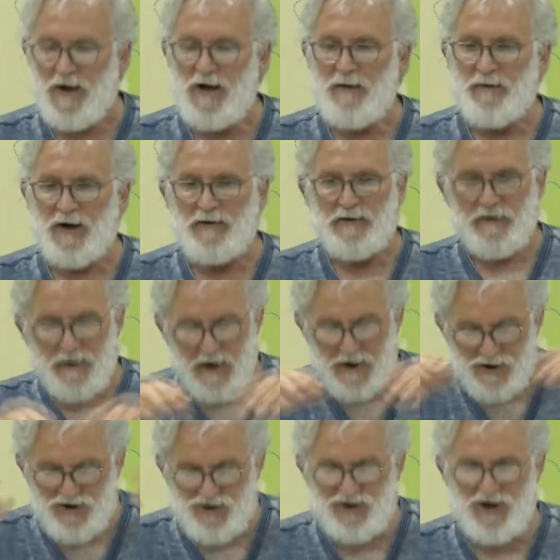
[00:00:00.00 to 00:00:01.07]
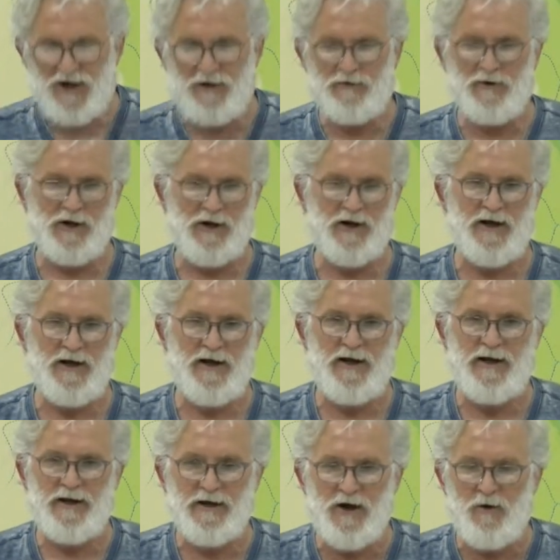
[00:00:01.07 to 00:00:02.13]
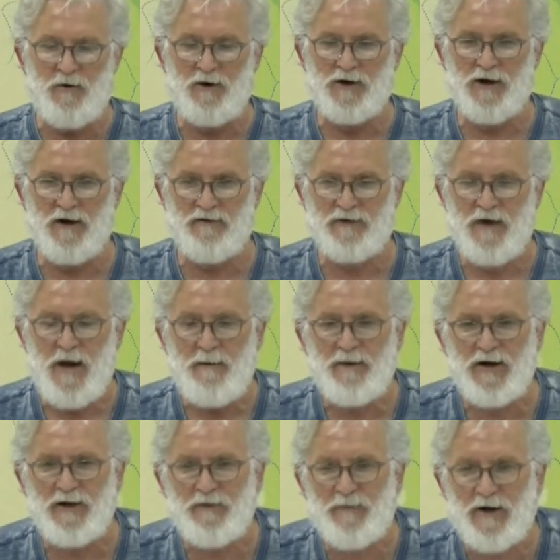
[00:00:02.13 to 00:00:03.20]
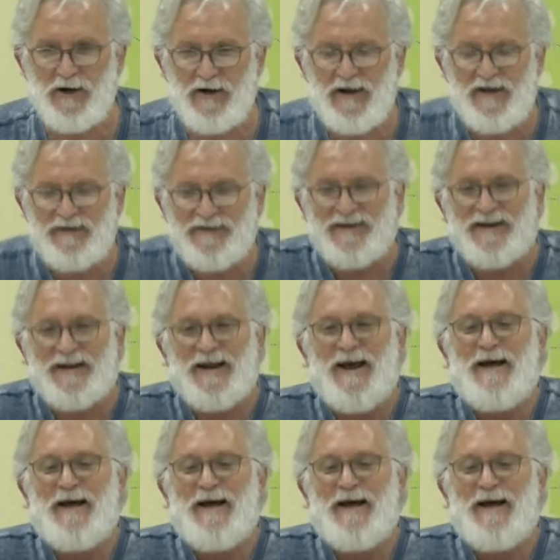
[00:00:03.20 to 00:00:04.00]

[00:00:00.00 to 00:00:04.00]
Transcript: But generally, no one loves, but listen,